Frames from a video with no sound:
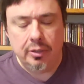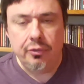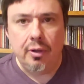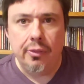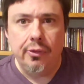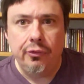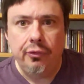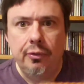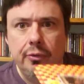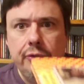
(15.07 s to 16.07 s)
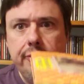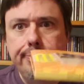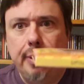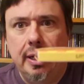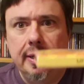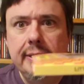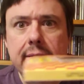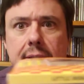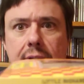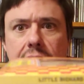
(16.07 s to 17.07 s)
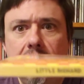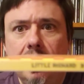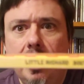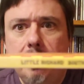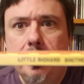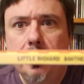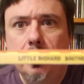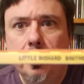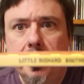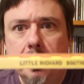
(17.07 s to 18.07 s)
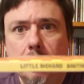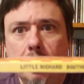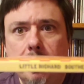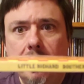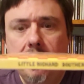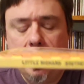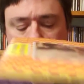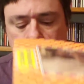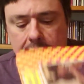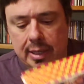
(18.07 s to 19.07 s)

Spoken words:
He saw this spine and said, that'd be cool to hear more about that.